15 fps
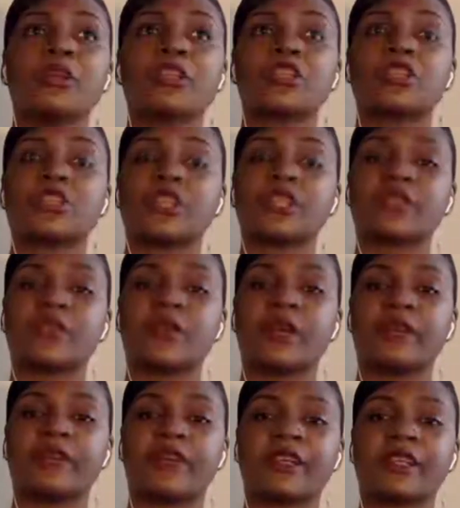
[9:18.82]
stressful
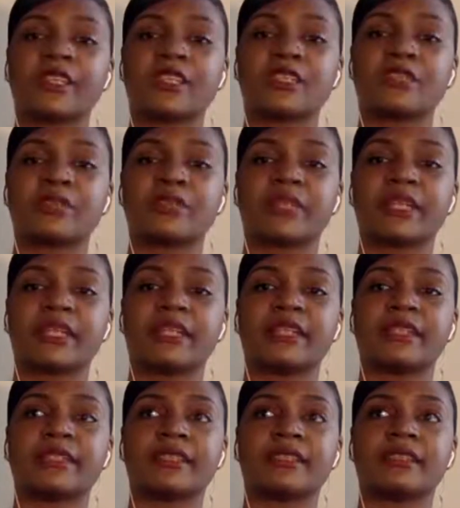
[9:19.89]
at first
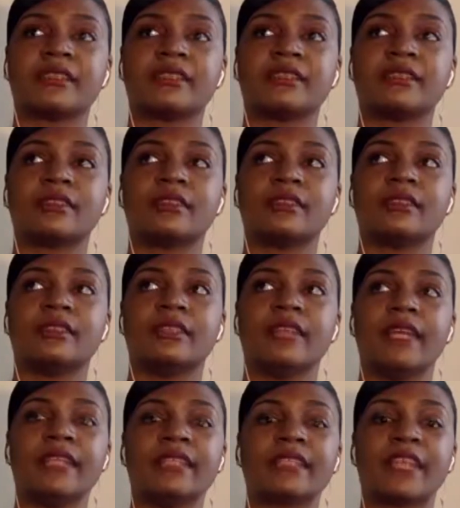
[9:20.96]
because the
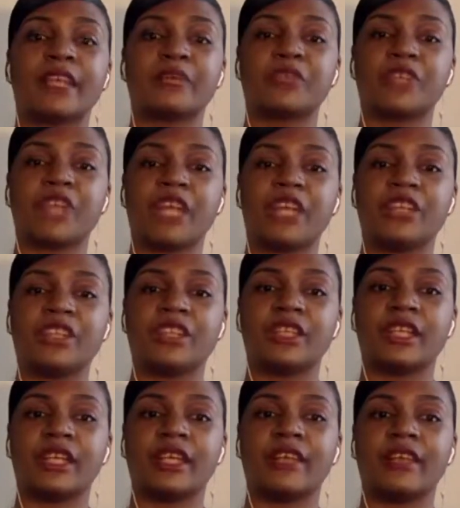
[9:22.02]
dates kept
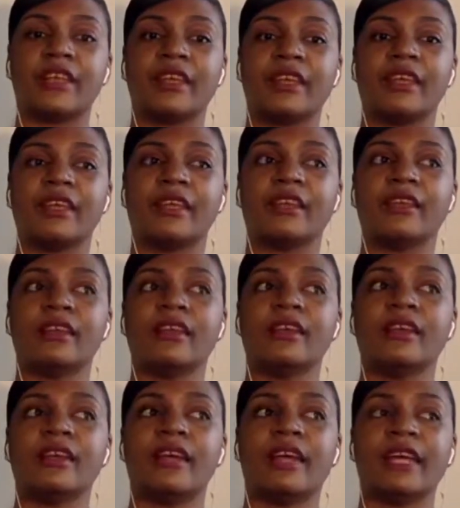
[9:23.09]
changing. And then
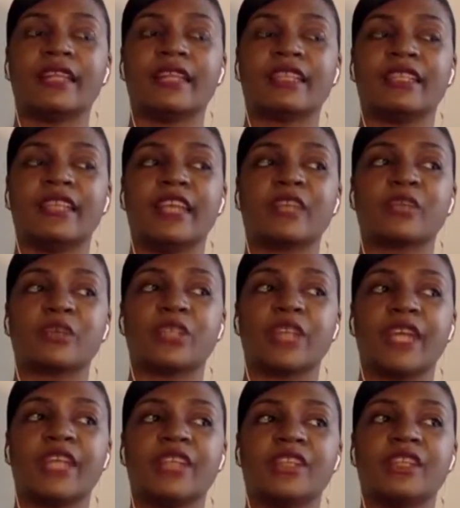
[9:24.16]
as the dates were
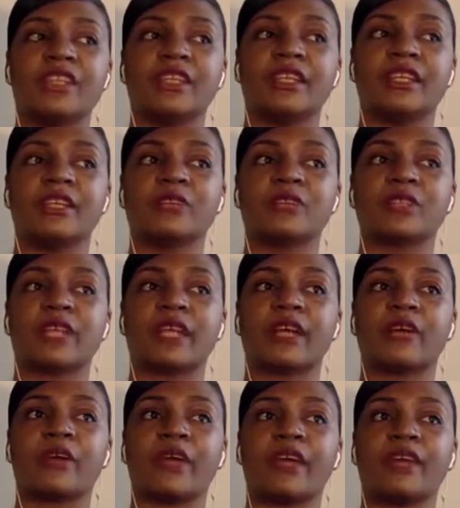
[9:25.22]
changing, then it was like,
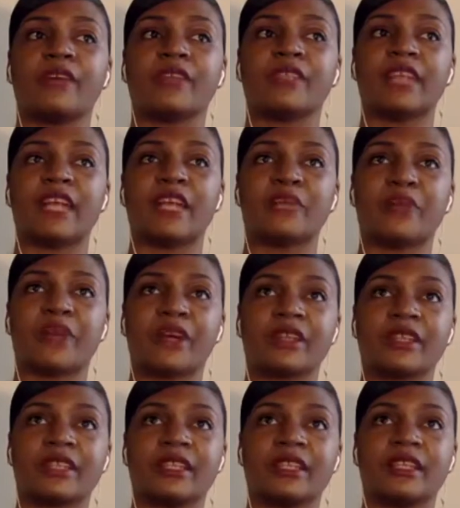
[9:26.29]
okay, if it's not in
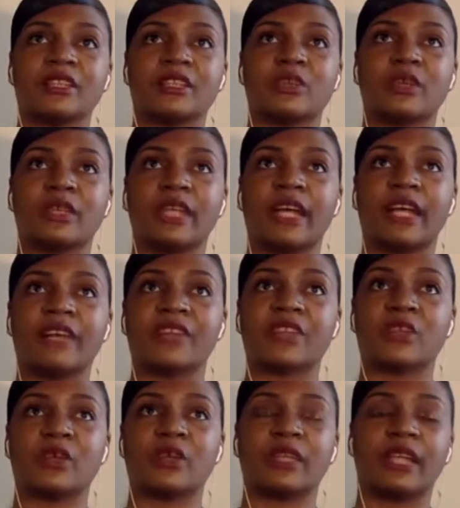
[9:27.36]
person and it's online, if it's
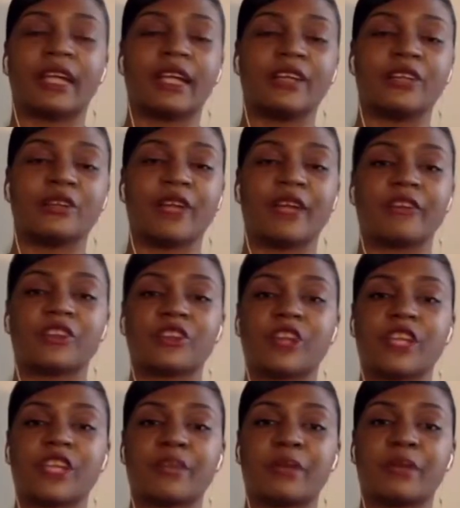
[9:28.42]
online, do we have
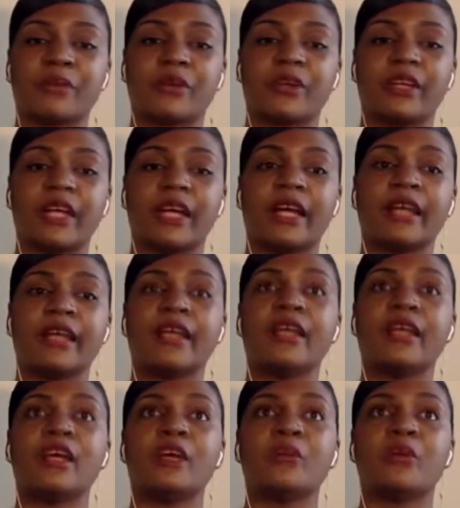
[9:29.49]
stretch paper or not?
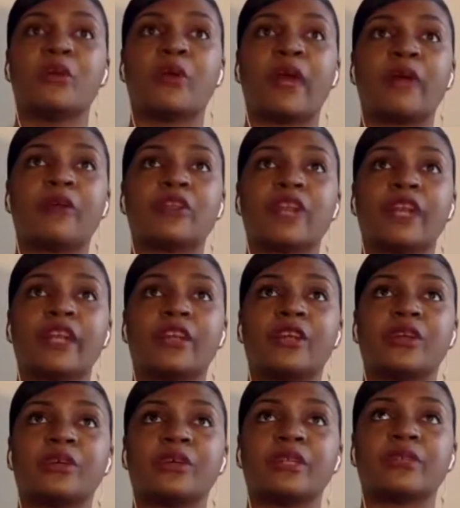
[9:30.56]
But what I would try to
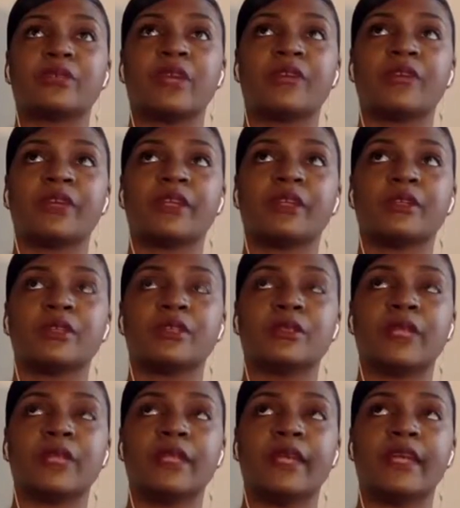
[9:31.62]
do is whenever the
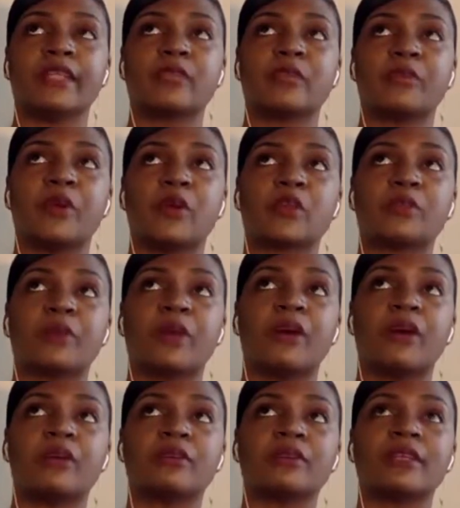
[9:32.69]
dates would
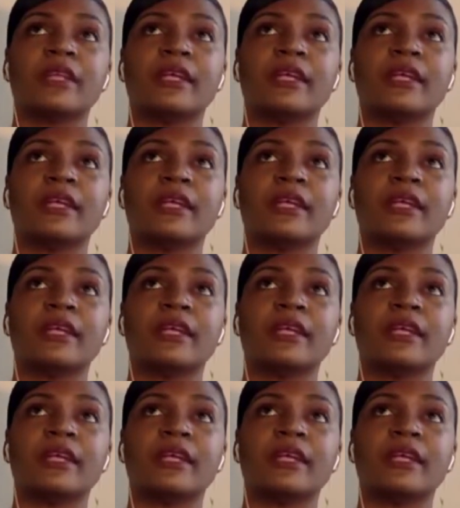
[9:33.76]
postpone,